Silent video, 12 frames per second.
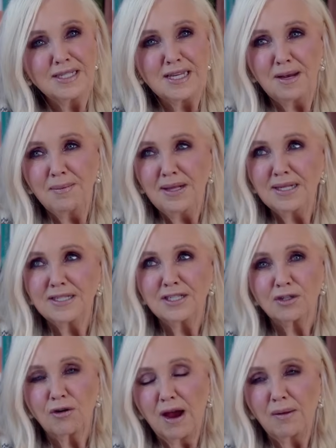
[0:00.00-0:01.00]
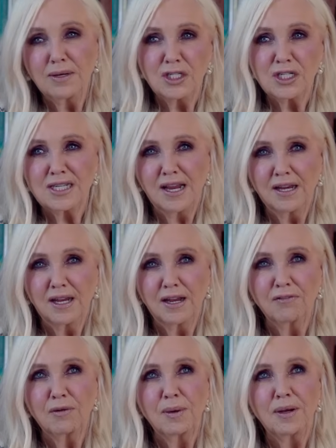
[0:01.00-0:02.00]
Amy, this is great. We're just getting
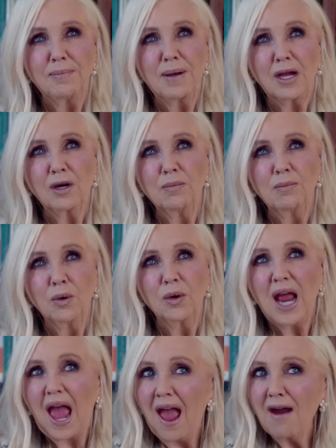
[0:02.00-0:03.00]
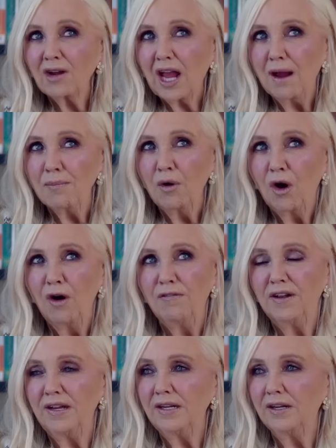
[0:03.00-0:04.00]
everybody back on board. Our camera
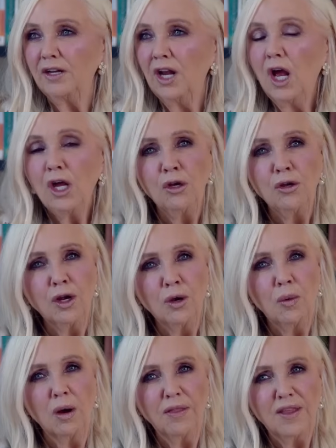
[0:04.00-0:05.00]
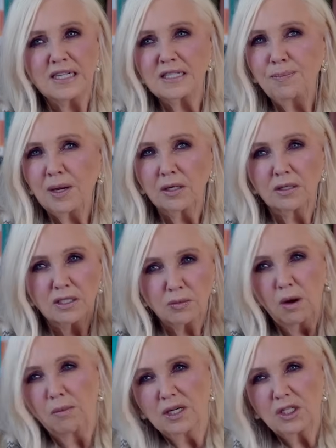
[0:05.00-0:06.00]
overheated. You know what? That's because
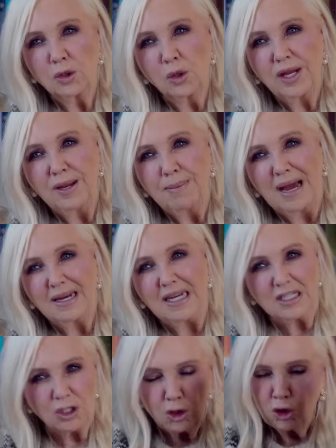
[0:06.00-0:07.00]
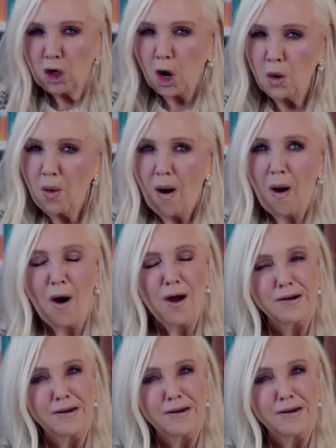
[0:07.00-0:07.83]
what we're talking about is so hot.